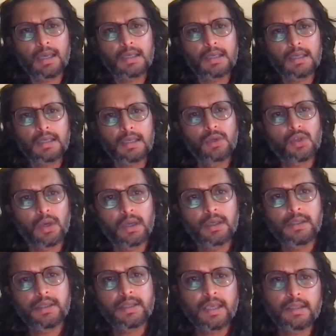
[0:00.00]
has no
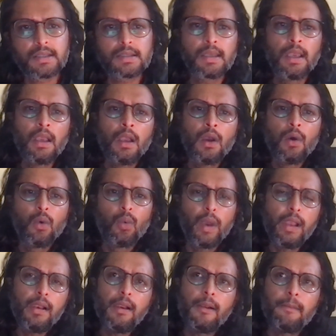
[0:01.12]
historical sense?
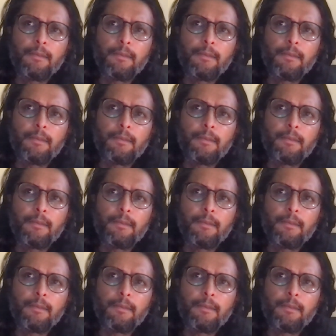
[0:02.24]
Well,